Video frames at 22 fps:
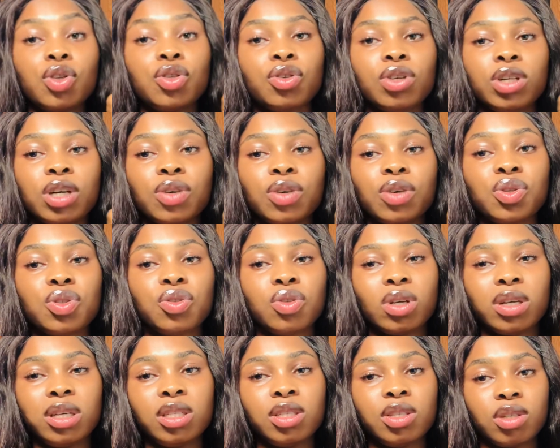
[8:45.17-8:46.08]
know you're going to
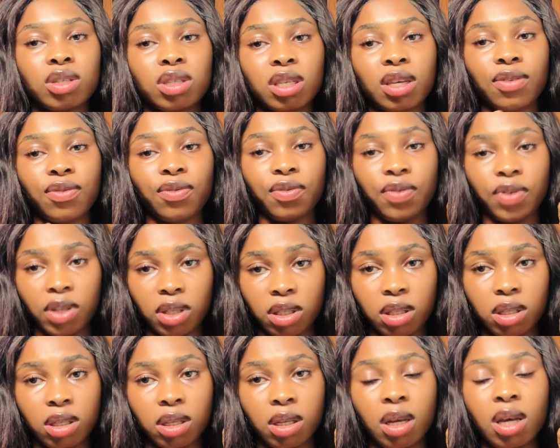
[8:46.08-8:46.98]
cleanse your skin
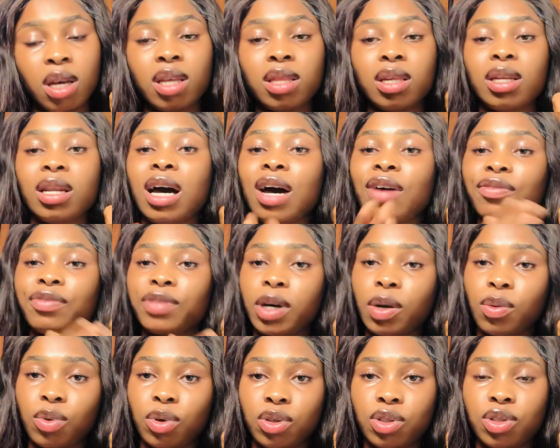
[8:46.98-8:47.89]
first. Then
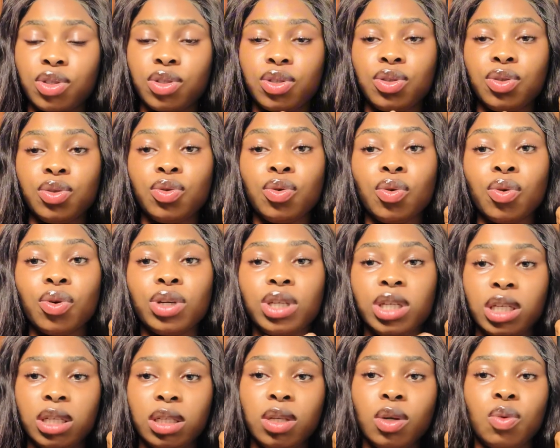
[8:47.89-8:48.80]
afterwards, you go
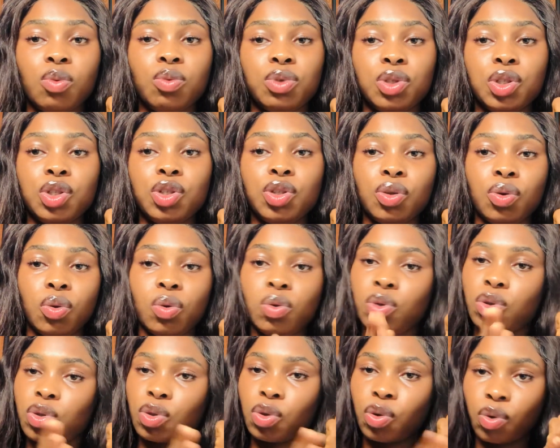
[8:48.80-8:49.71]
in with your
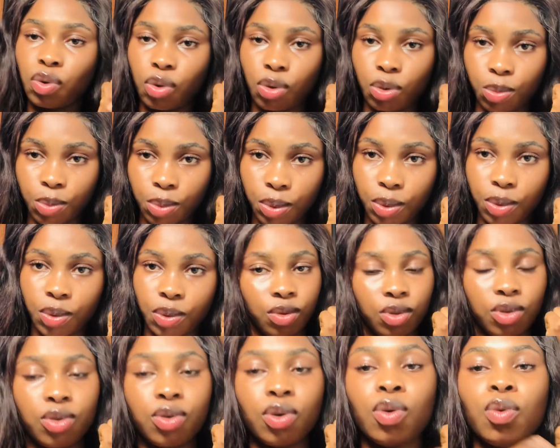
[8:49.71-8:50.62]
scrub.
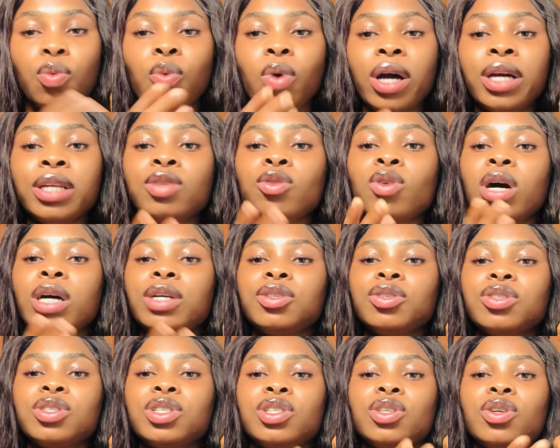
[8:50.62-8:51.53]
So when you are
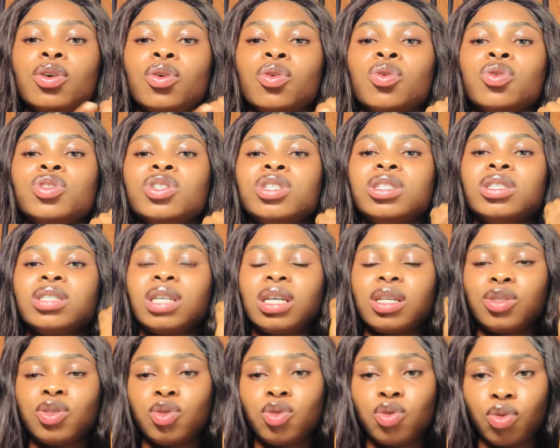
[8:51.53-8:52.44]
using your Kojie
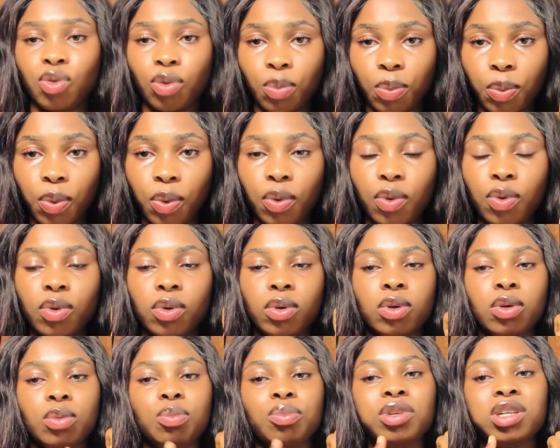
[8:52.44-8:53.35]
San soap,
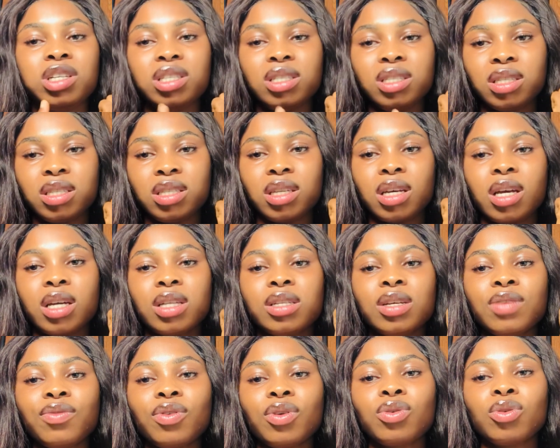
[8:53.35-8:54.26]
please
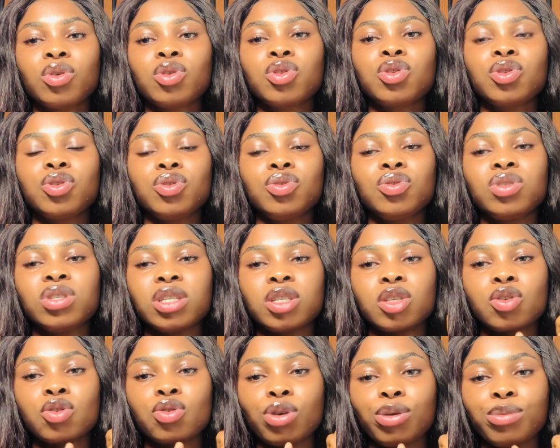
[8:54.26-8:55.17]
endeavor not to use a
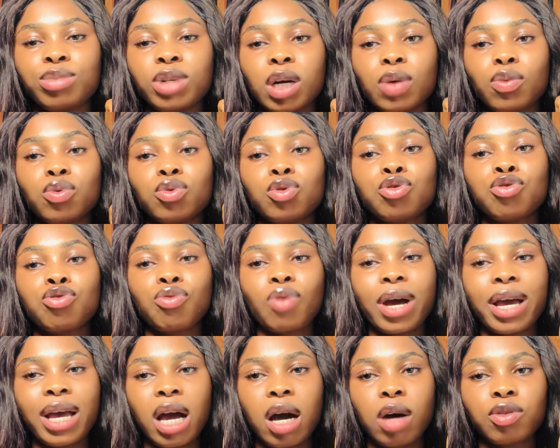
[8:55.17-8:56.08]
scrub that will
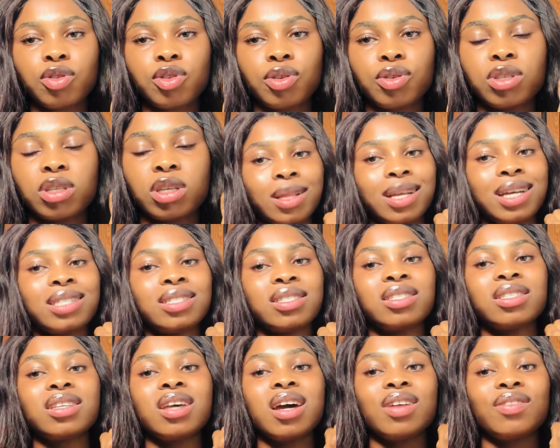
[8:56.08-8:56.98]
dry out your skin. That
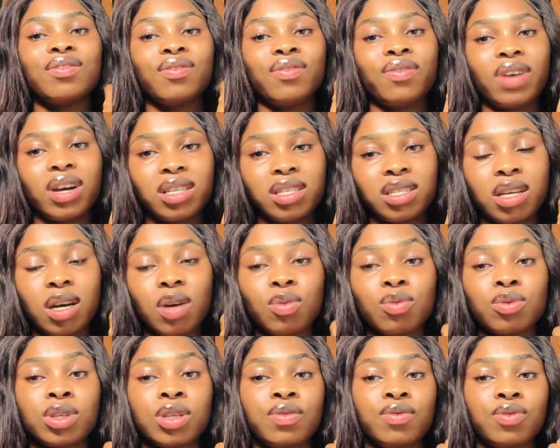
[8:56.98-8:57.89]
is the advice I
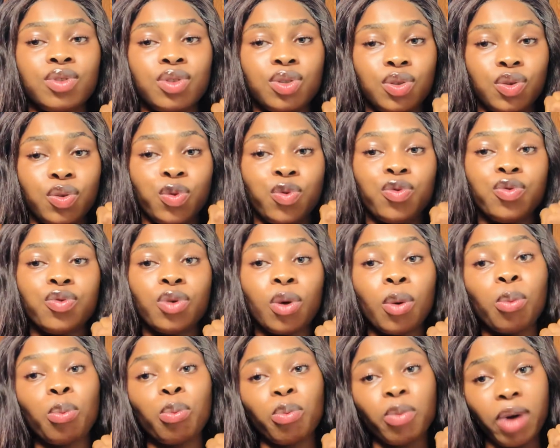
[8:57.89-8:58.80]
will give to you
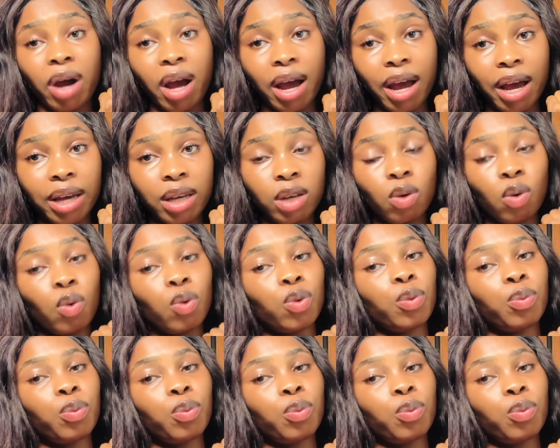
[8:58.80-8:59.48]
from my own